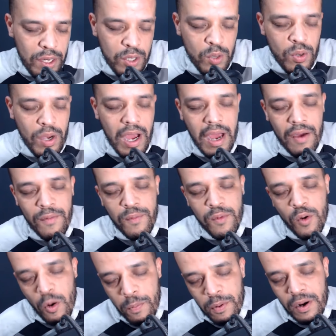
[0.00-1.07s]
when you
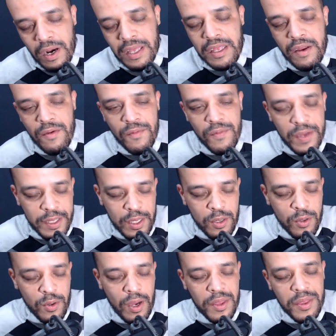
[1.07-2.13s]
have copyright in the
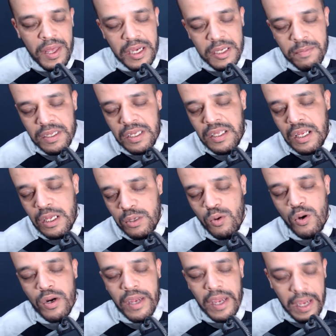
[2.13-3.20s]
video, a thanks button not
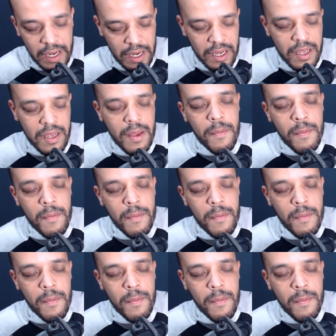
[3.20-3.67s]
working.